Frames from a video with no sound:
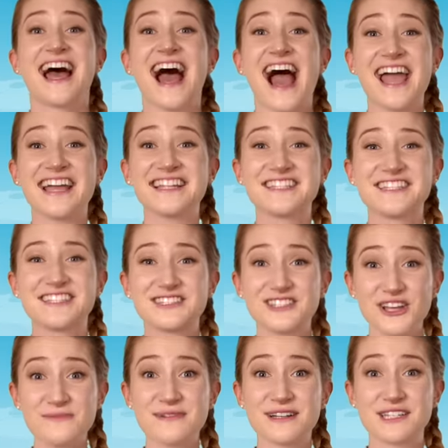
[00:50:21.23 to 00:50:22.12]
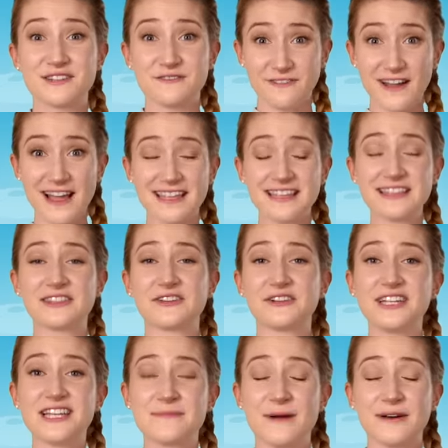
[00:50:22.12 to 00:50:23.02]
I had so much fun
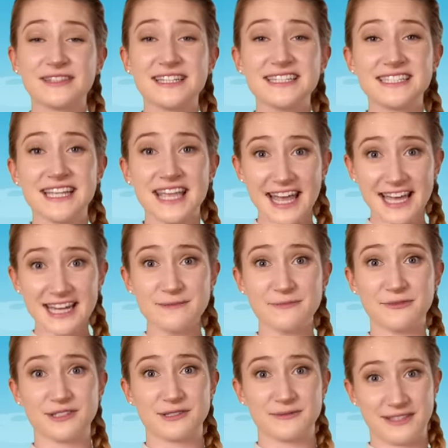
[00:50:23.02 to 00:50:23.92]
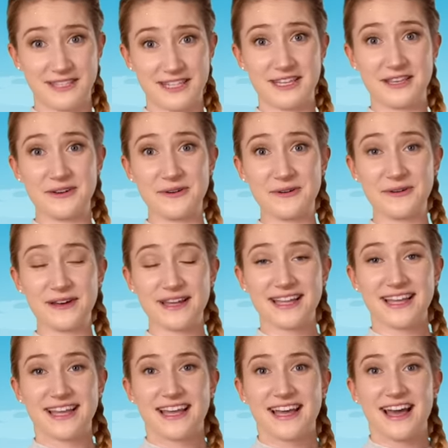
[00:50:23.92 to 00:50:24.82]
learning about these animals with you.
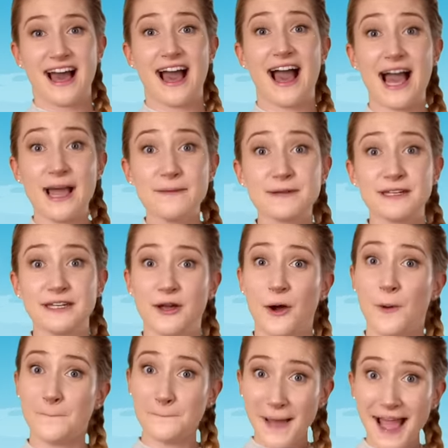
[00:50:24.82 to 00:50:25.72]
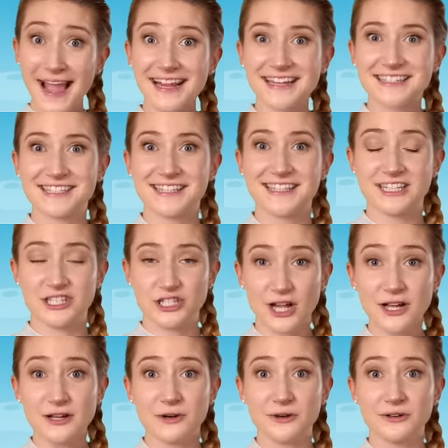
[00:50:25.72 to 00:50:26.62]
I'm gonna go back into the
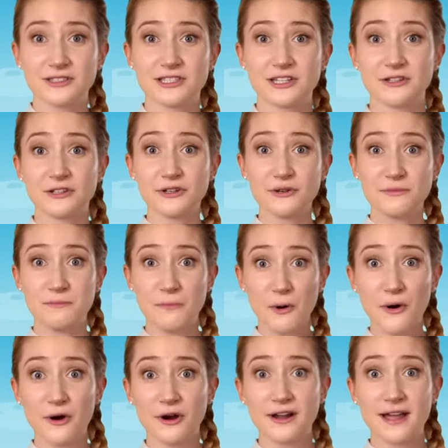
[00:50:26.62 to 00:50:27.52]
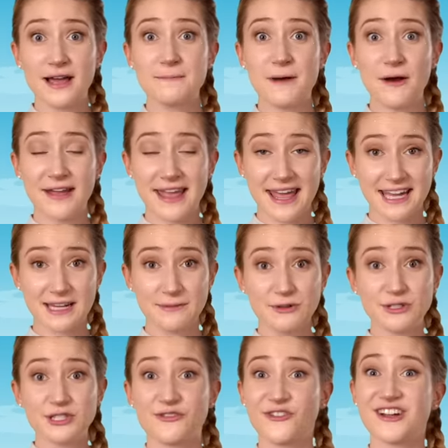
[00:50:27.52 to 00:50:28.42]
jungle to learn more about
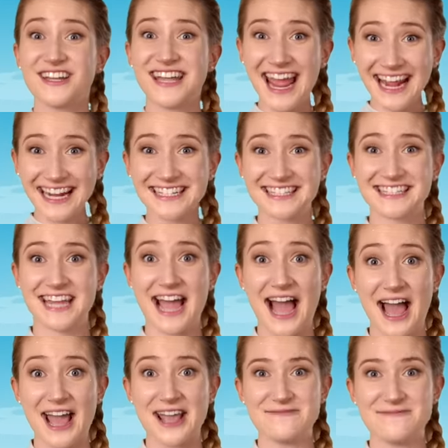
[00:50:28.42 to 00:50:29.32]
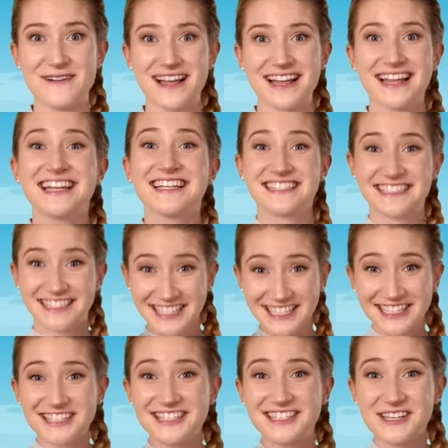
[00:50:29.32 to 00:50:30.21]
animals for next time. See
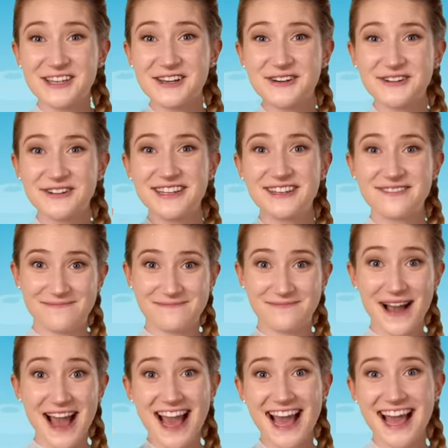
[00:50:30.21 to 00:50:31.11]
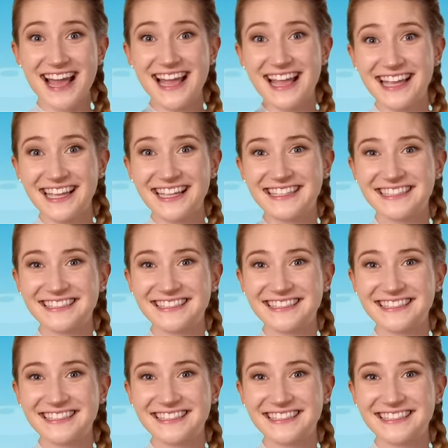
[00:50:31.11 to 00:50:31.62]
you soon, bye!